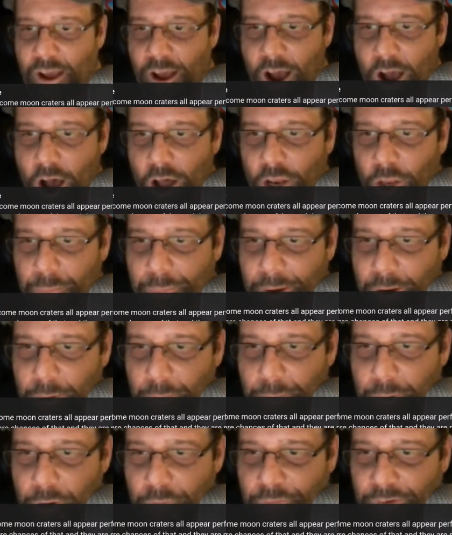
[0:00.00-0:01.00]
all appear
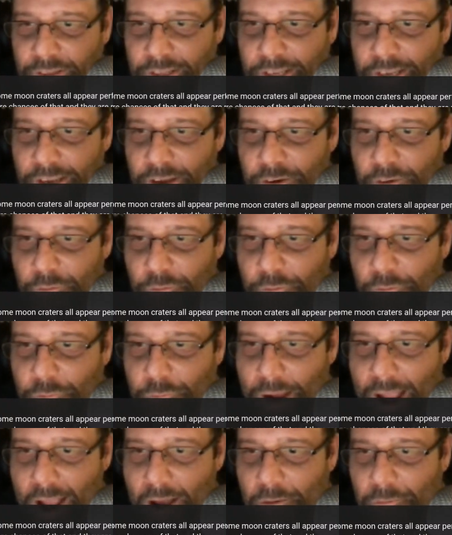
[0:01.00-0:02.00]
perfectly
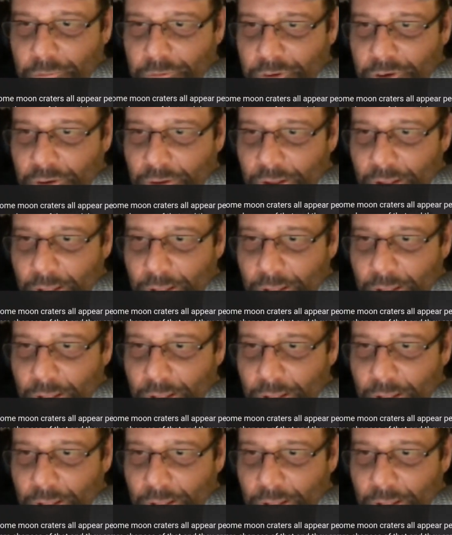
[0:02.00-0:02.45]
round?